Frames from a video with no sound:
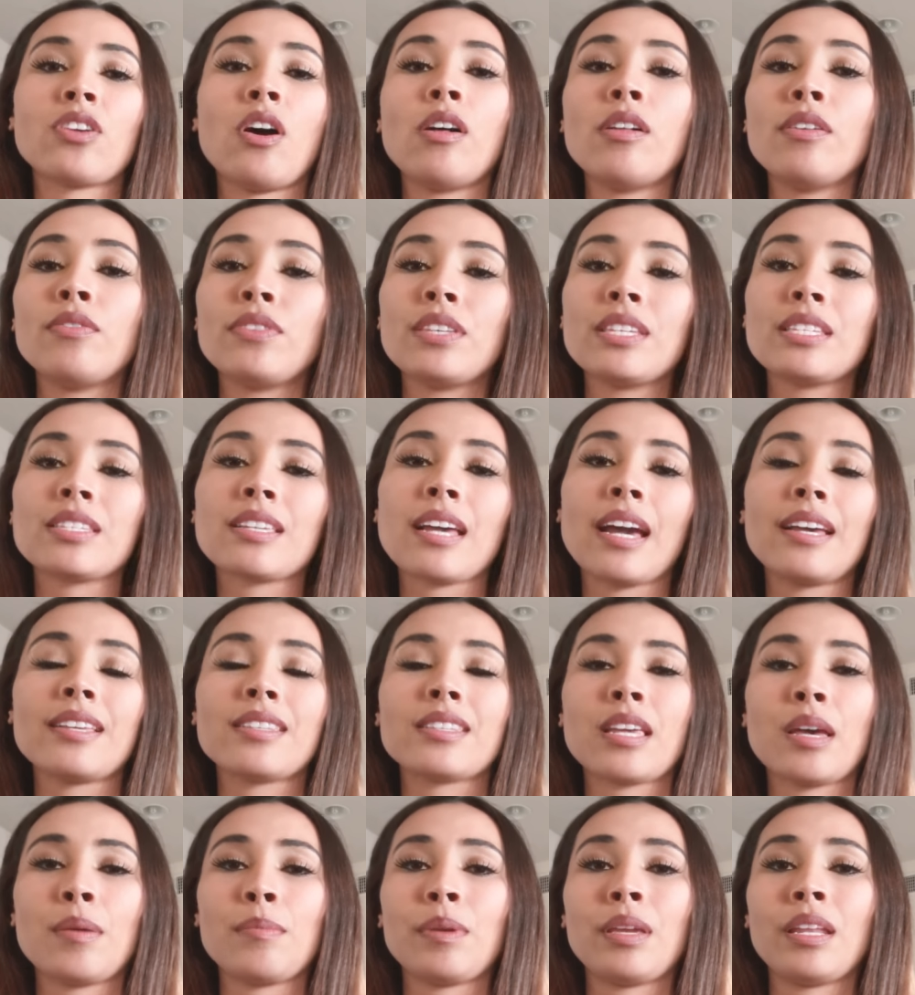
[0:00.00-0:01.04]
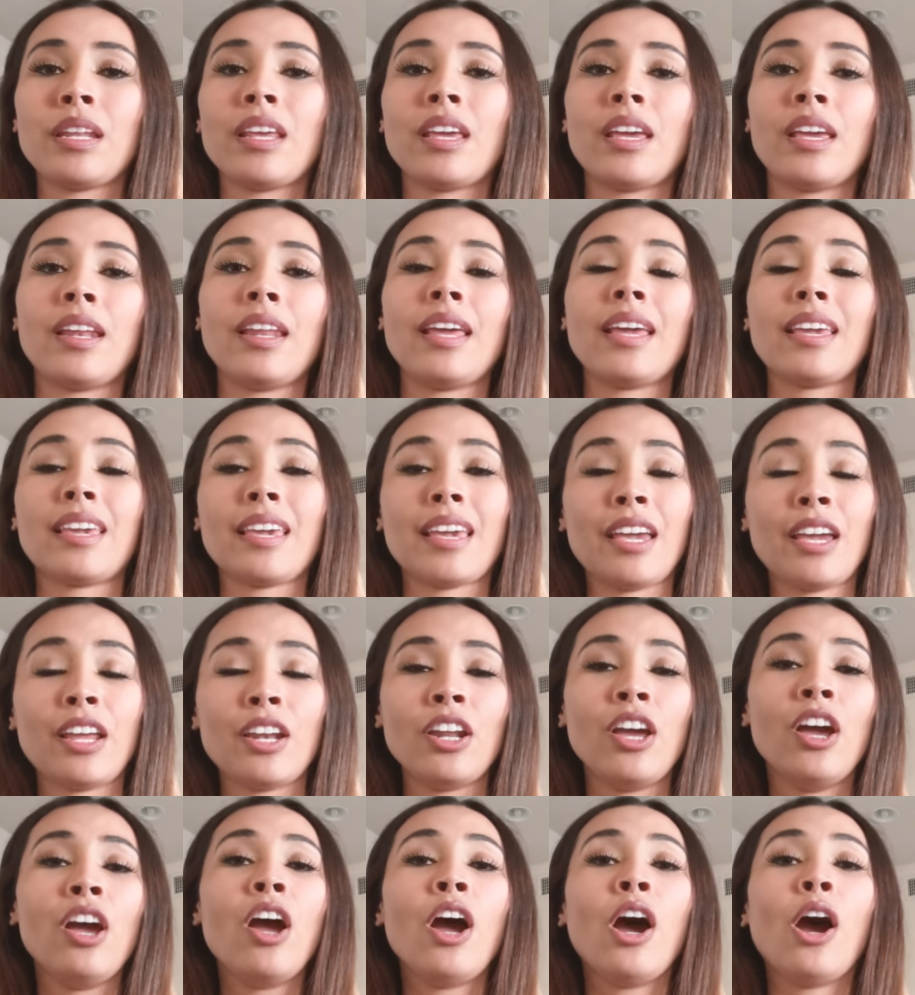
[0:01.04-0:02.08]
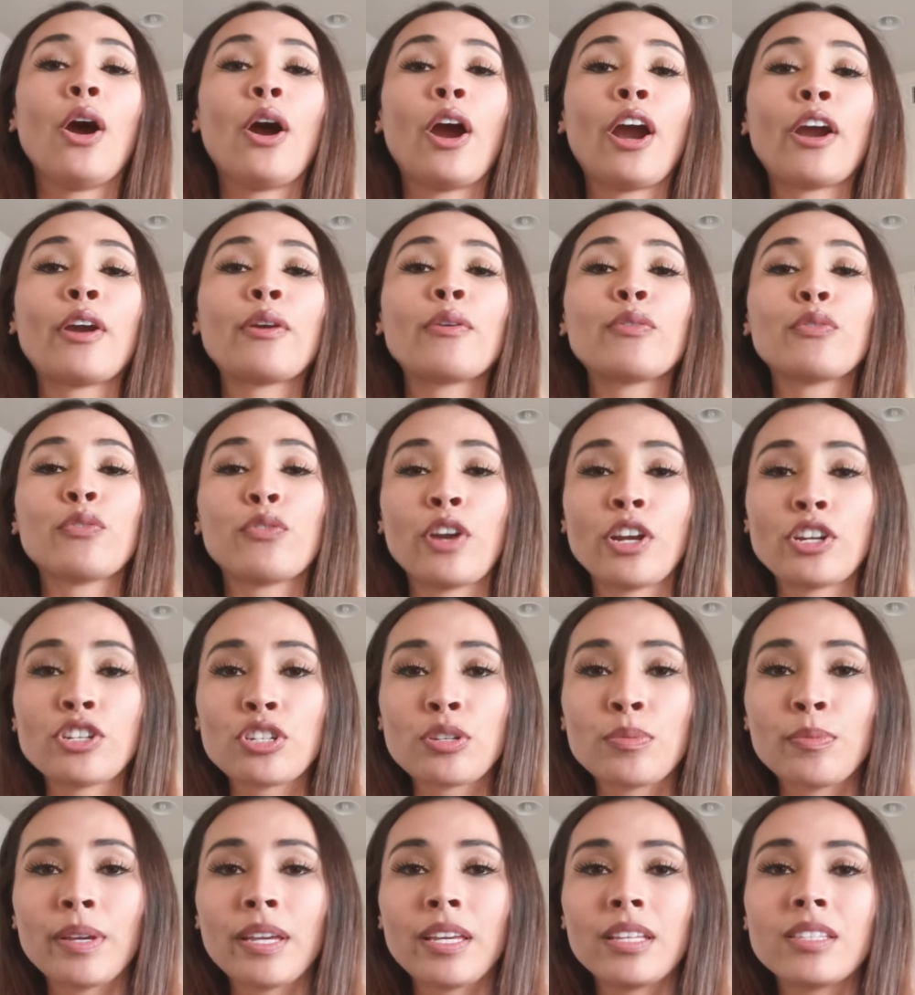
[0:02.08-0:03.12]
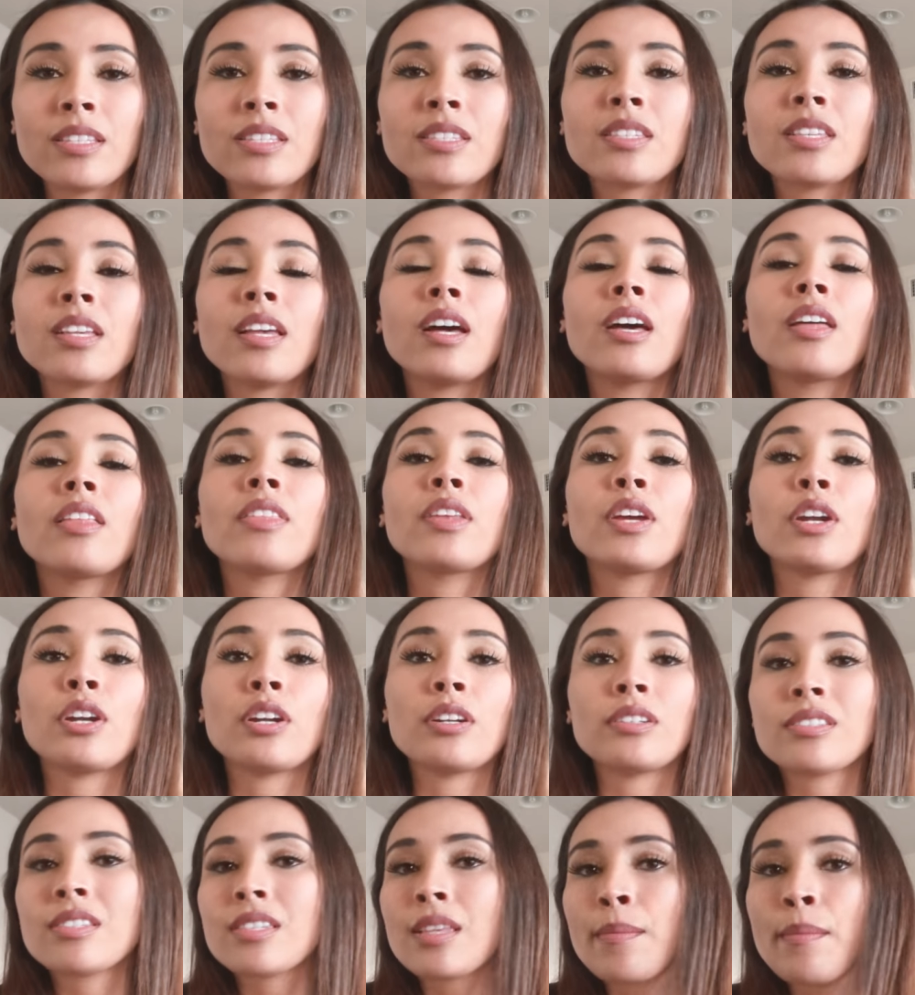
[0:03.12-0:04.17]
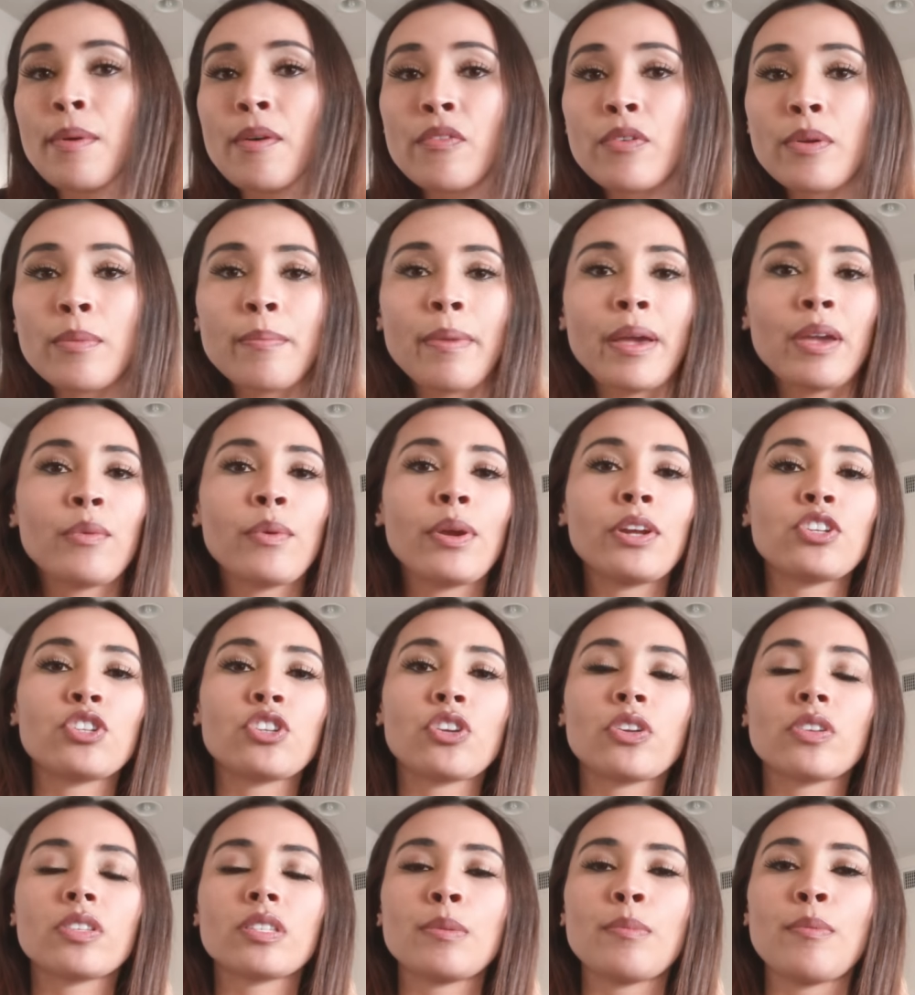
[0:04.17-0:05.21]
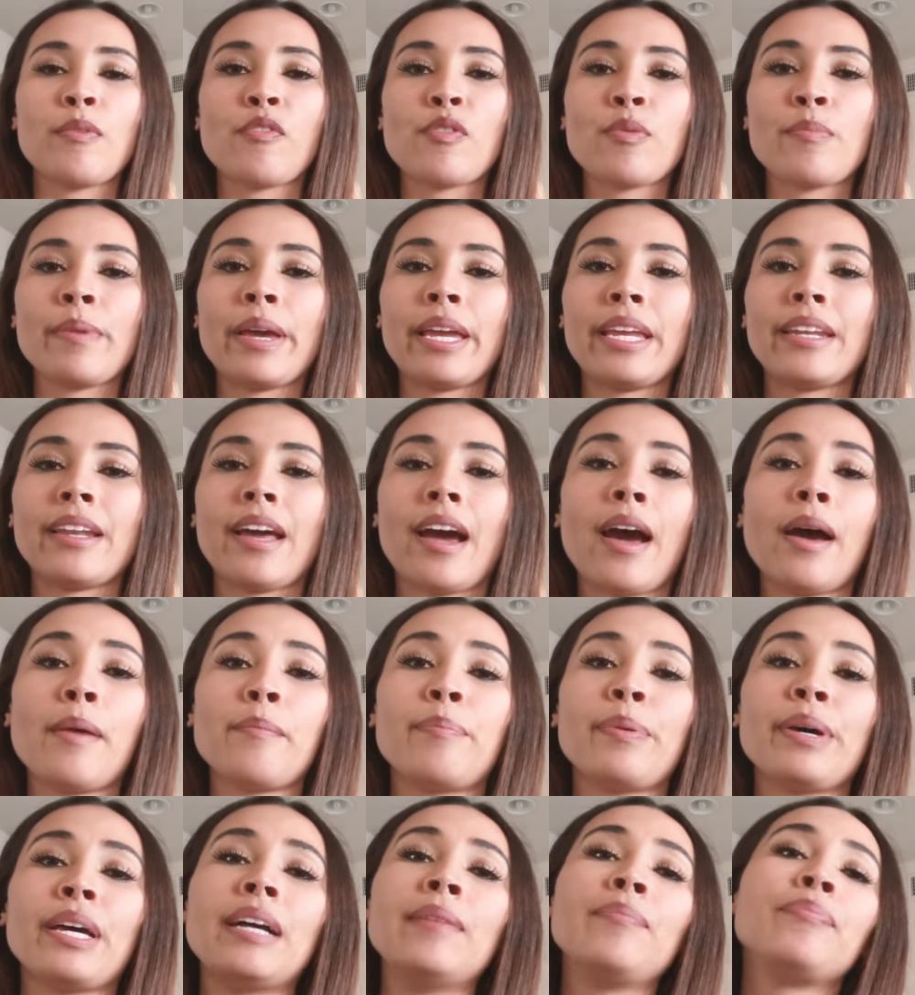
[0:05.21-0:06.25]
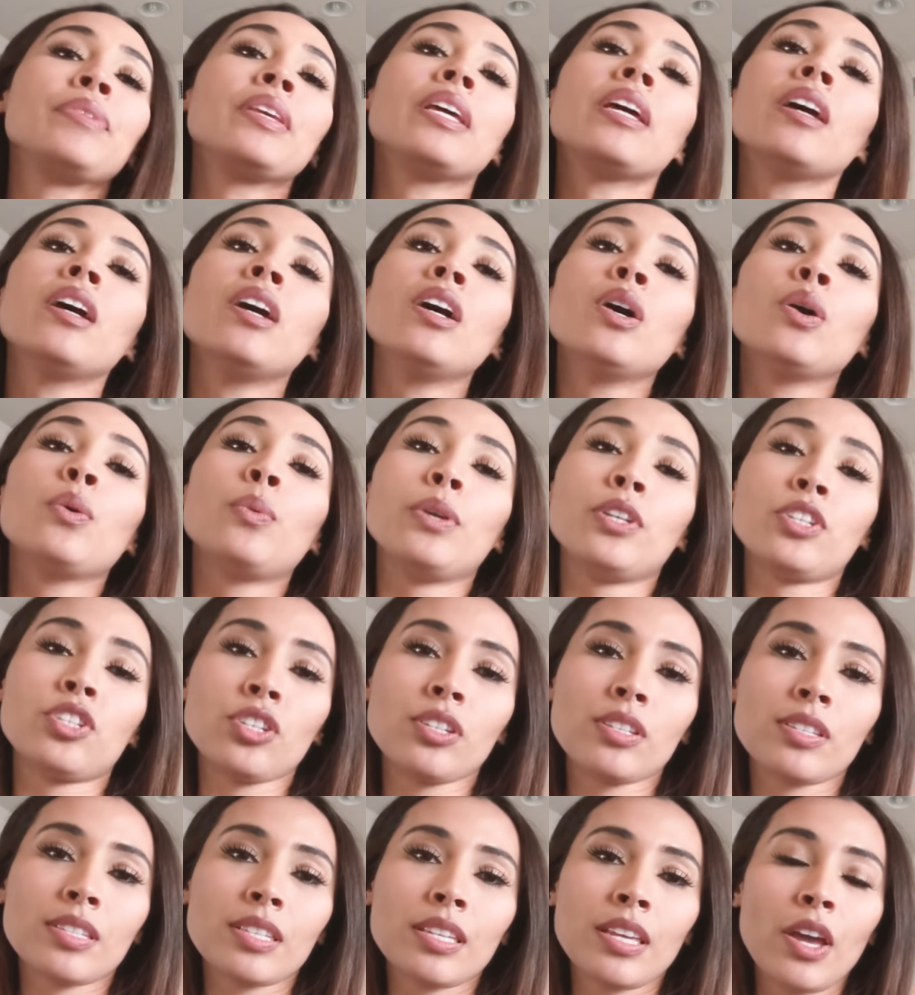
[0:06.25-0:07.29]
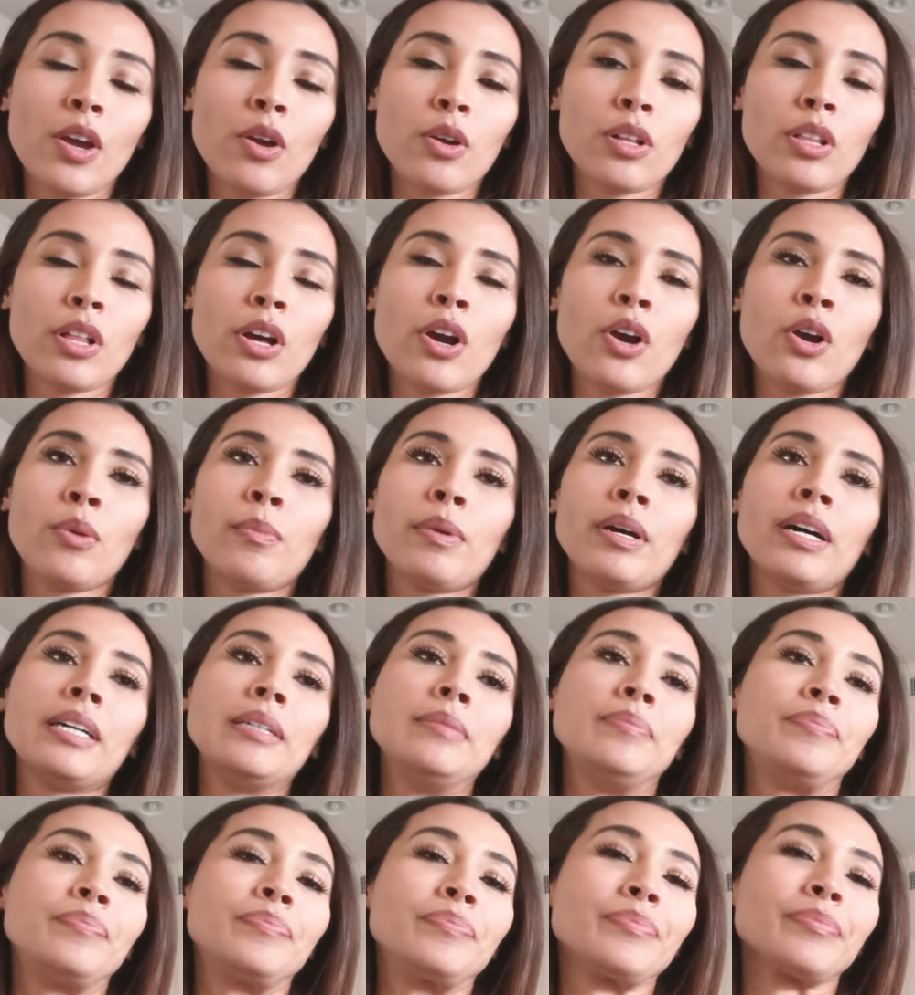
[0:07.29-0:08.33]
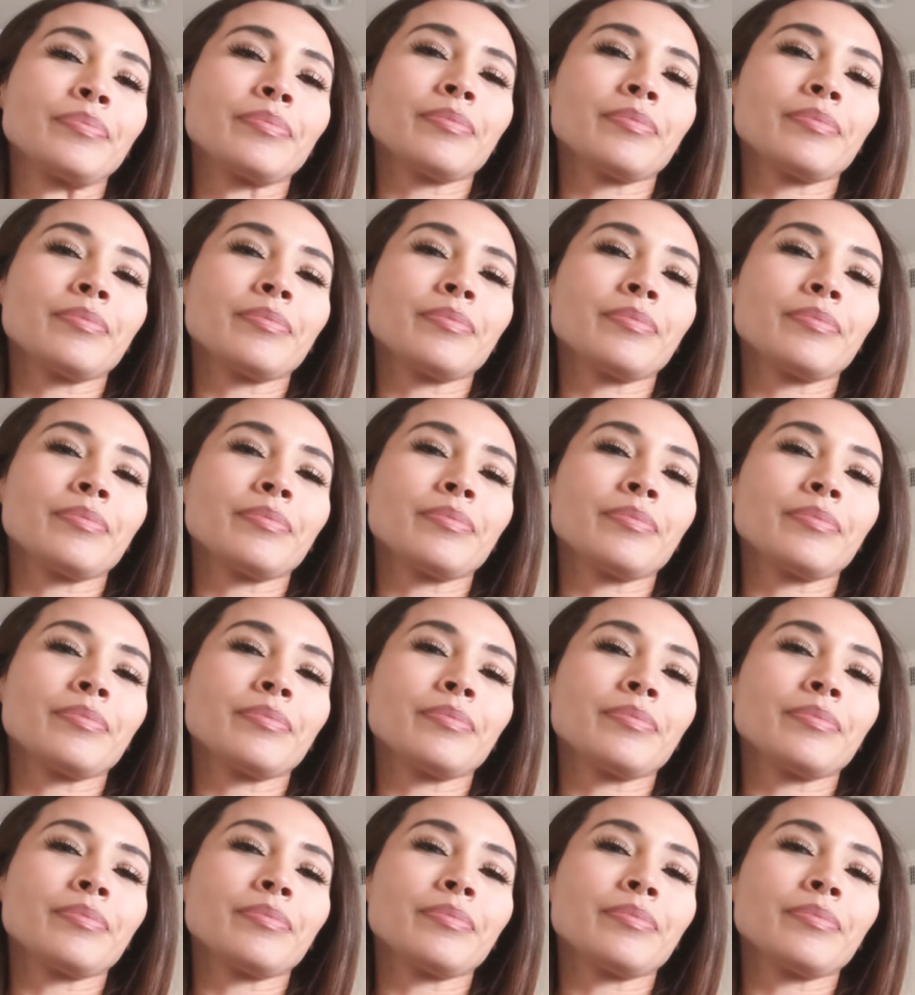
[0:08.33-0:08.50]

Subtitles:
All of these guys coming in, again, are freshmen that are, some of them might redshirt, some of them might not, but we should see Oklahoma